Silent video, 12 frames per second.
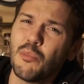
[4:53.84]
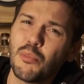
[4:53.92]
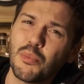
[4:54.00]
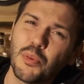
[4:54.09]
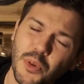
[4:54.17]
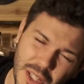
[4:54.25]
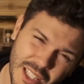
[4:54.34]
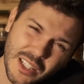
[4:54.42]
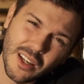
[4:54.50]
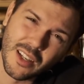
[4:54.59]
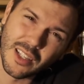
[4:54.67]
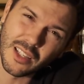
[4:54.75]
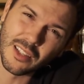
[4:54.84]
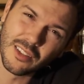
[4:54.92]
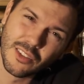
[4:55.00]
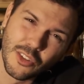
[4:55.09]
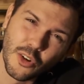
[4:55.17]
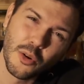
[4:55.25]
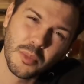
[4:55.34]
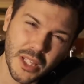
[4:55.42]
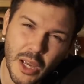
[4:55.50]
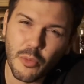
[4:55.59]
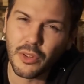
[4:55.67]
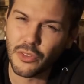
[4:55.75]
pretty nutty. Normally
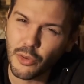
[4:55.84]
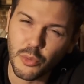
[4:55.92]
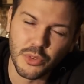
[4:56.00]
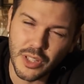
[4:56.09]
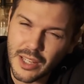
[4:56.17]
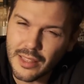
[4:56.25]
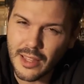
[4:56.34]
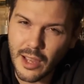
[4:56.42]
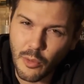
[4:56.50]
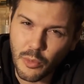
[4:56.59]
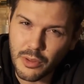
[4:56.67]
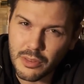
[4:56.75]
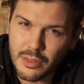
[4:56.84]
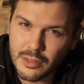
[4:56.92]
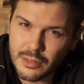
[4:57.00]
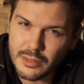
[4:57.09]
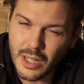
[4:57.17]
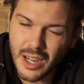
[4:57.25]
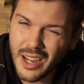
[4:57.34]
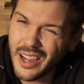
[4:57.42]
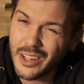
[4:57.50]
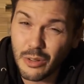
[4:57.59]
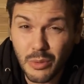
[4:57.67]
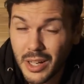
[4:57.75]
I would associate that with
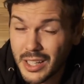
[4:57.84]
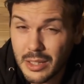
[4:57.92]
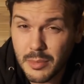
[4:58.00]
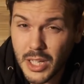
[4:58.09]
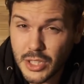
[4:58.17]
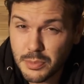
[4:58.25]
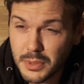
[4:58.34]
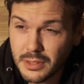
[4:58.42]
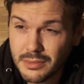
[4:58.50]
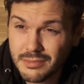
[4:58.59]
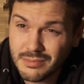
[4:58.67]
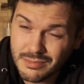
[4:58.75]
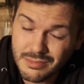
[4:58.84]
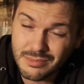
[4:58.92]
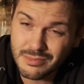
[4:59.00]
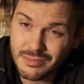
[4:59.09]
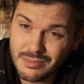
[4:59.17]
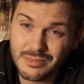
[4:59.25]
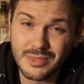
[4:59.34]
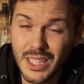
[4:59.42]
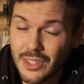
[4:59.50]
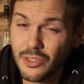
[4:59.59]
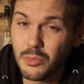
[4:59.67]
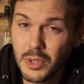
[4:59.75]
higher rye in the mash bill.
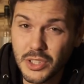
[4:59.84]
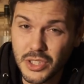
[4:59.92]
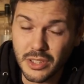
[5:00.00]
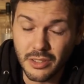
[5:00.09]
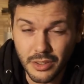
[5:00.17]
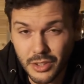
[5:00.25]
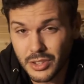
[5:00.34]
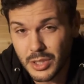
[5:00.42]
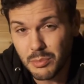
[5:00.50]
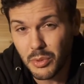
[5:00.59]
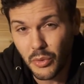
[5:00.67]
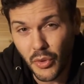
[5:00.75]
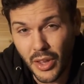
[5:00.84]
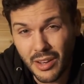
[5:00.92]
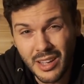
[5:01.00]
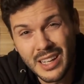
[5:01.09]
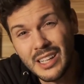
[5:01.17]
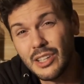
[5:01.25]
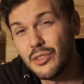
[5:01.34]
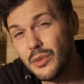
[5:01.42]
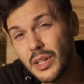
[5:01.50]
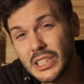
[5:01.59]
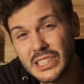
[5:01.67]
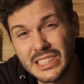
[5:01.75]
Not so much here. 13% is
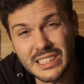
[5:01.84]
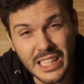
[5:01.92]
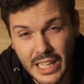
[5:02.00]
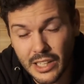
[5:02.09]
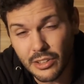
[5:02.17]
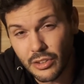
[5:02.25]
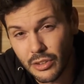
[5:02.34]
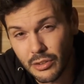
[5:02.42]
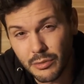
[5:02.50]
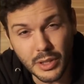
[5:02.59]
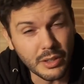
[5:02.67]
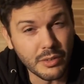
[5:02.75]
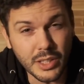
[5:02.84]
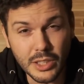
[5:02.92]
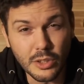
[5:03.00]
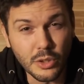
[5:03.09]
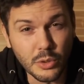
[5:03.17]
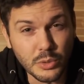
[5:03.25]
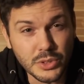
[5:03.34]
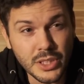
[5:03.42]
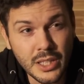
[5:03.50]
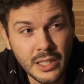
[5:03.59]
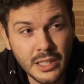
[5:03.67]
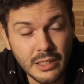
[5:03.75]
very standard, very, very close,
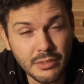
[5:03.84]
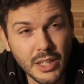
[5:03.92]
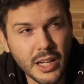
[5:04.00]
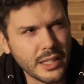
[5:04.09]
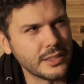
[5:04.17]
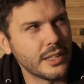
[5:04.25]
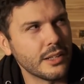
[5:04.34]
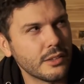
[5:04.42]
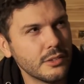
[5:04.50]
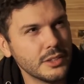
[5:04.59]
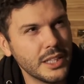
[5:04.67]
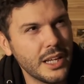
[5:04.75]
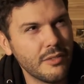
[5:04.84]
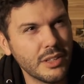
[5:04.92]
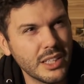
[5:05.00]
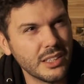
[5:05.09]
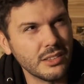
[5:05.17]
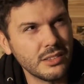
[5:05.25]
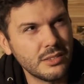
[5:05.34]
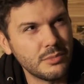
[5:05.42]
if not identical to Heaven Hill.